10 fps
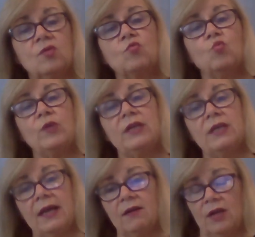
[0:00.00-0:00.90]
We
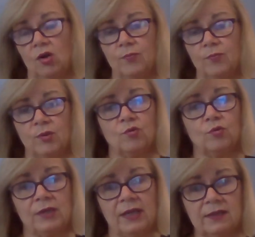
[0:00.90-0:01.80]
help you
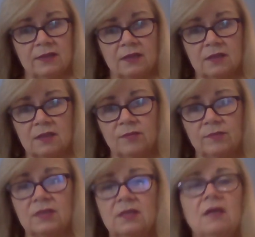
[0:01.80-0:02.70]
create
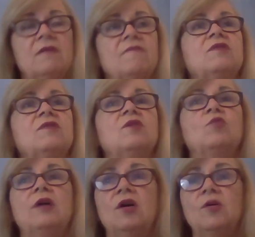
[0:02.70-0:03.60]
systems that
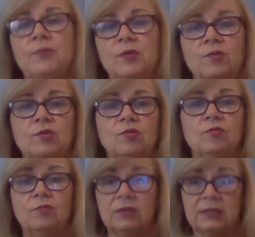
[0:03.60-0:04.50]
will help you
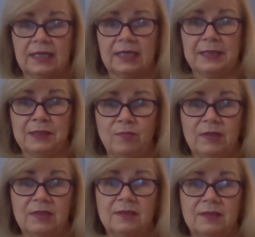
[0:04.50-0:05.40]
to stay in the
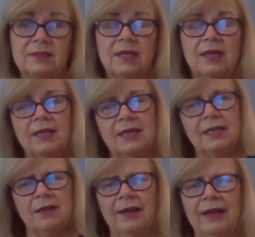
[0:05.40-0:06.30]
business
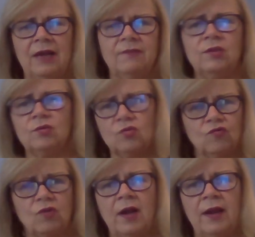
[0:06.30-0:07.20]
and not have those
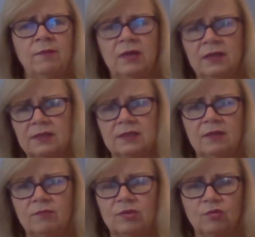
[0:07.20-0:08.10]
dry months
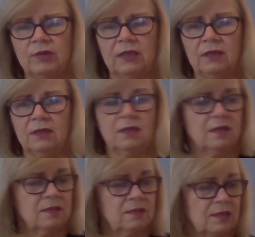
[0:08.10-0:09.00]
in between.
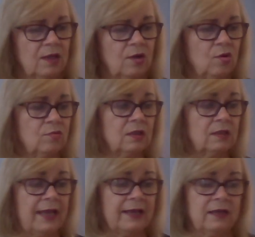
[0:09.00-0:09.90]
So the
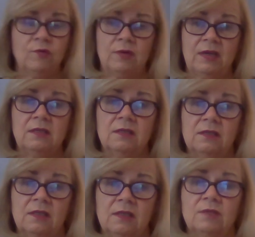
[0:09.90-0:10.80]
lack of creating
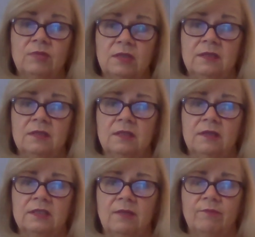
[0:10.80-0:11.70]
systems does
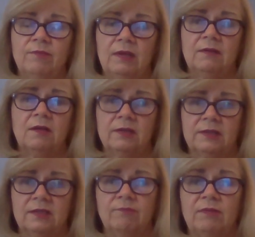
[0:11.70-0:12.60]
cause some
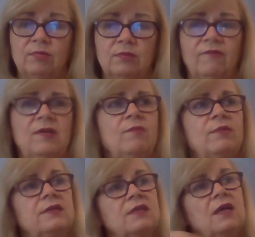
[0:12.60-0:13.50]
people to fail,
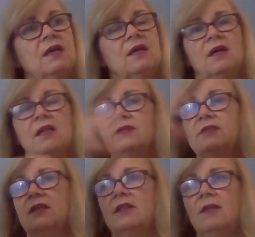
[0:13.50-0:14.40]
because all of a
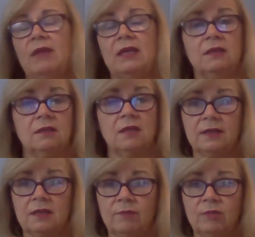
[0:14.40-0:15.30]
sudden they make a
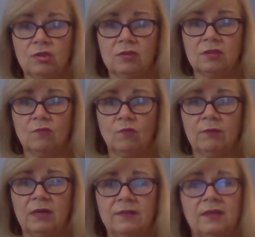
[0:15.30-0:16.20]
lot of commissions in
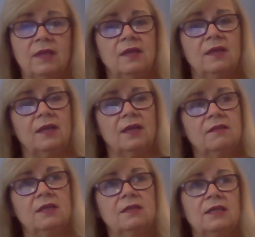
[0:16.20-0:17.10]
one month, and
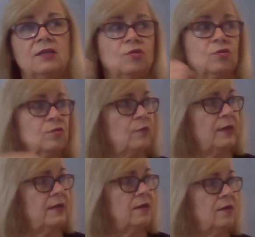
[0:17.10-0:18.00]
then they turn
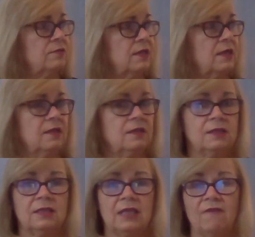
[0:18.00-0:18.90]
around and
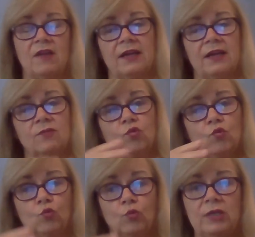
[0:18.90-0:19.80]
they've got to
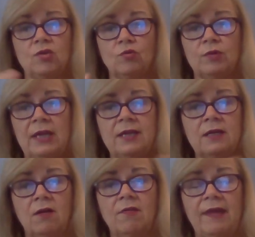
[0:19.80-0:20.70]
recreate
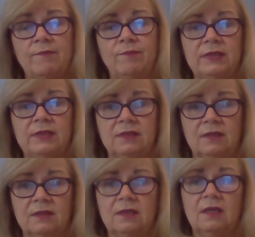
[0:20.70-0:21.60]
all that
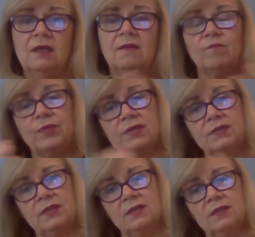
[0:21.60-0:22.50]
business because
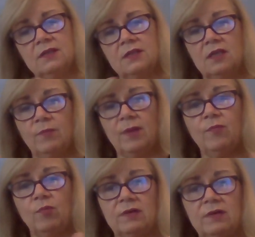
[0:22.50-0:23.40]
they didn't keep
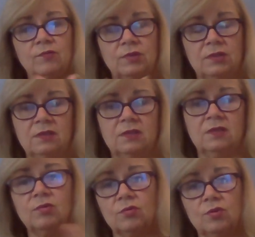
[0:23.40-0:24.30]
up one of their
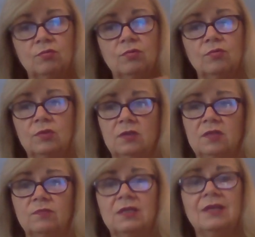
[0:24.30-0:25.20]
systems or two of their
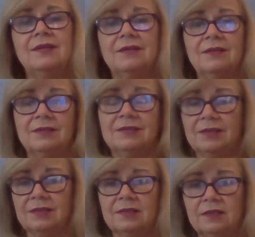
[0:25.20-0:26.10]
systems
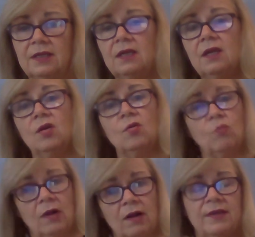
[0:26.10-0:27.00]
consistently
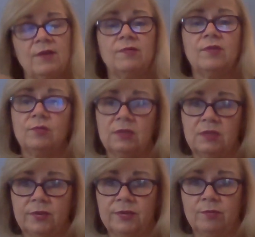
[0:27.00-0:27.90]
while those
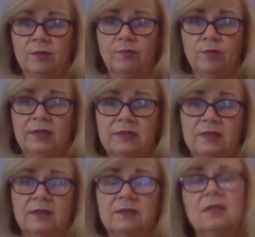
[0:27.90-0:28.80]
deals were in
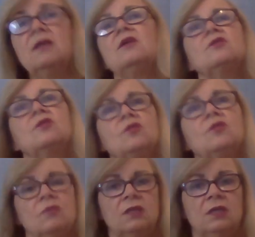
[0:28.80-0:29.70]
process. So
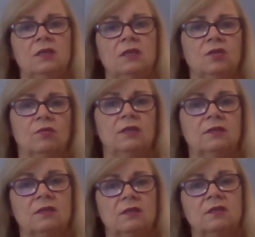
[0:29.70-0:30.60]
you need to create
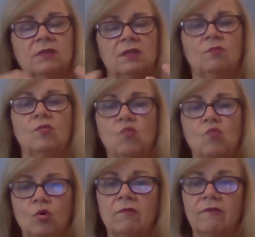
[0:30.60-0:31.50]
systems that will
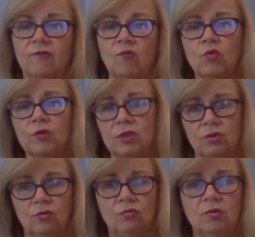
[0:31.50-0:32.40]
work for
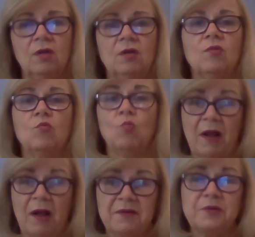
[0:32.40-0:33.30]
you
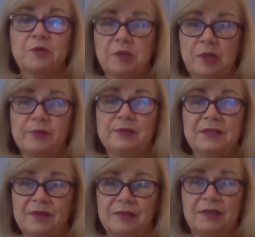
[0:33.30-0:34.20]
while you're
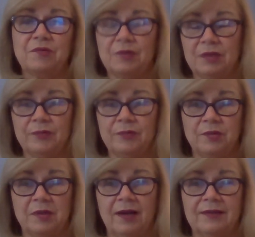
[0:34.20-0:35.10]
closing those other deals
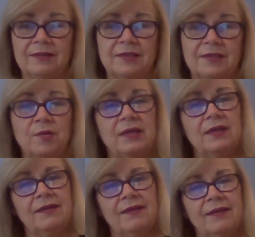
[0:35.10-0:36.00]
you got. So
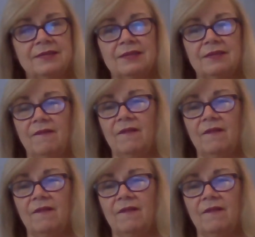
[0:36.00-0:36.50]
it's